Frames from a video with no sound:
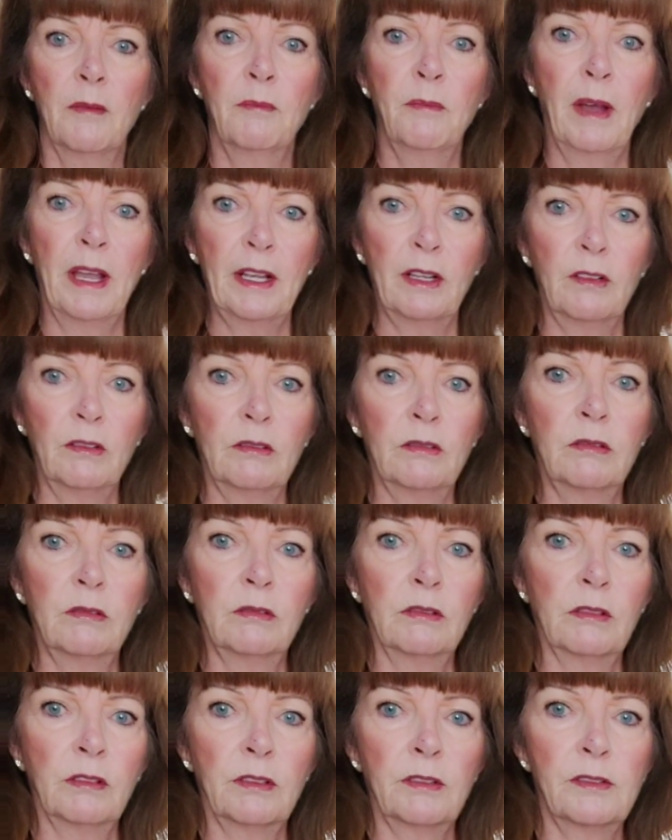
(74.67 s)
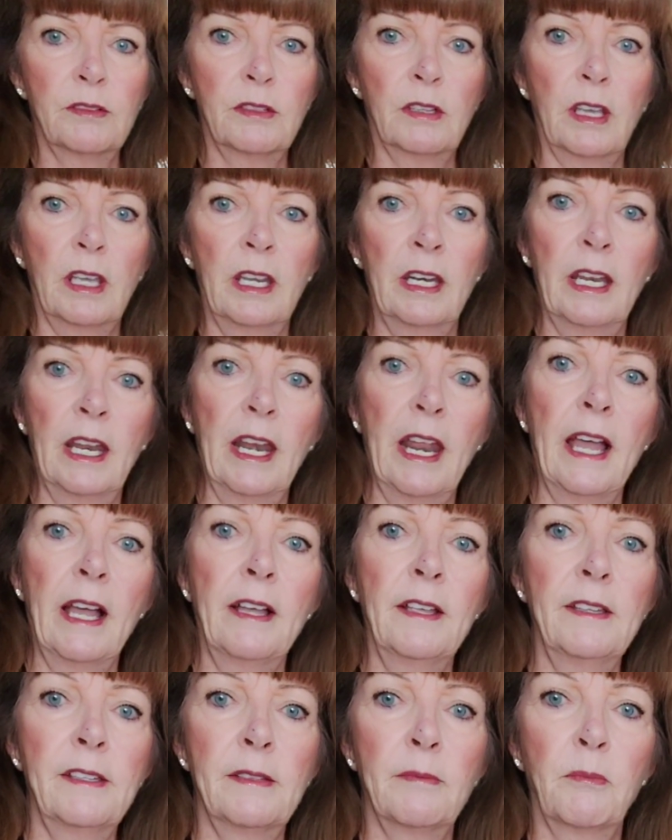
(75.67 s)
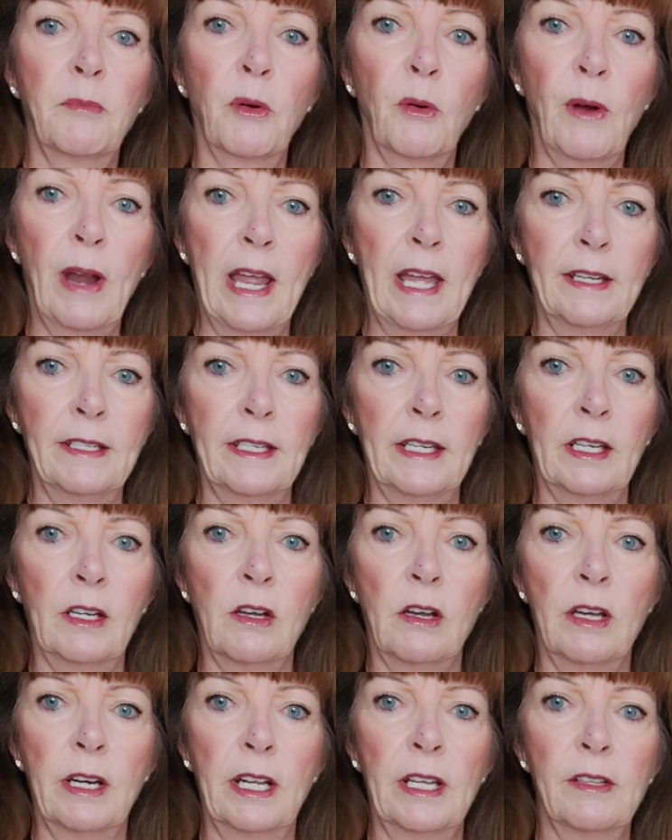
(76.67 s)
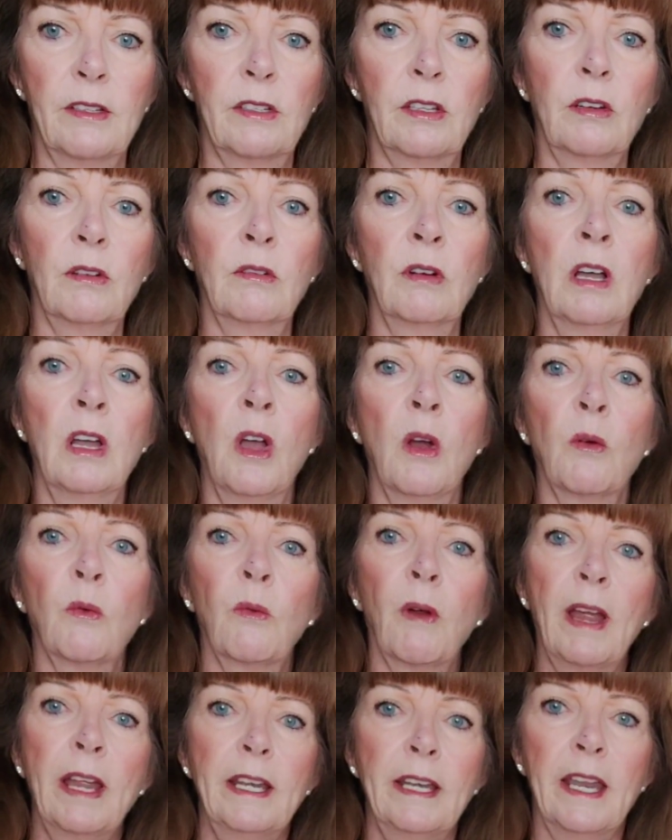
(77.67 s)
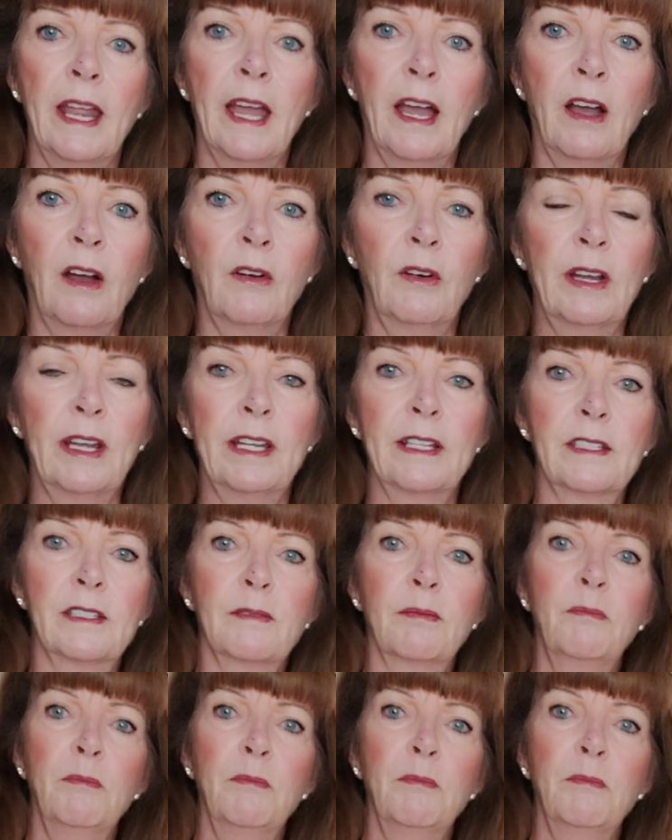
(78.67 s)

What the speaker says: Michael Kors, and it has branding on it. So right now it's